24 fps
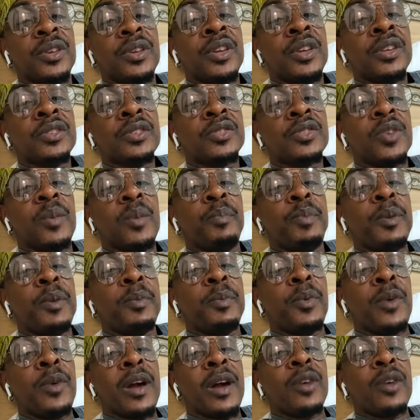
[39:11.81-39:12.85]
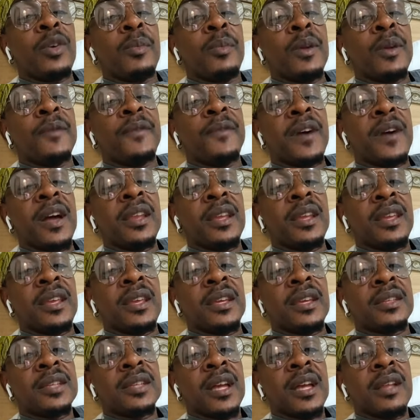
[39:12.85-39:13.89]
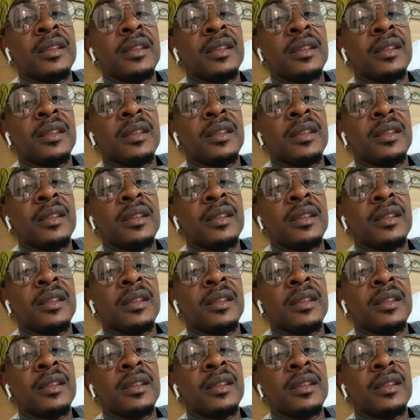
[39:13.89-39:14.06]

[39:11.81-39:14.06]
Some people were commit fornication.